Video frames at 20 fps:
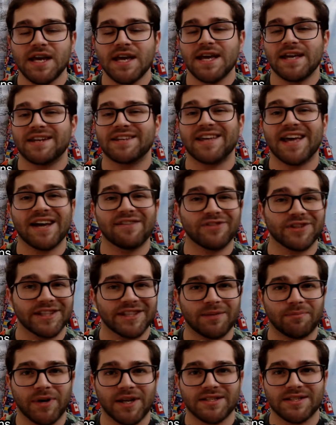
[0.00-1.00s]
and it heavily
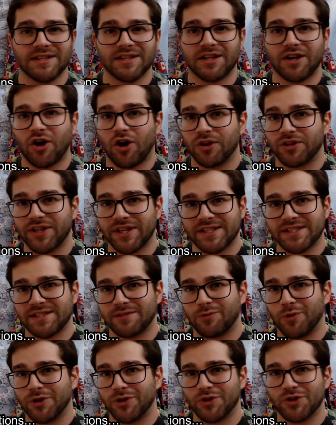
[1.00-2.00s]
depends on the context
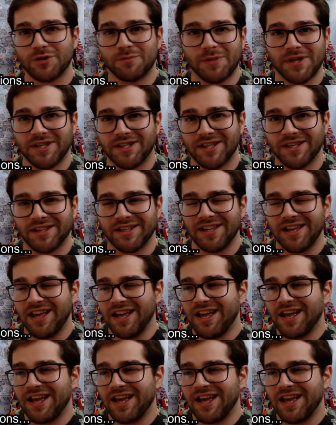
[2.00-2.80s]
of when you're speaking,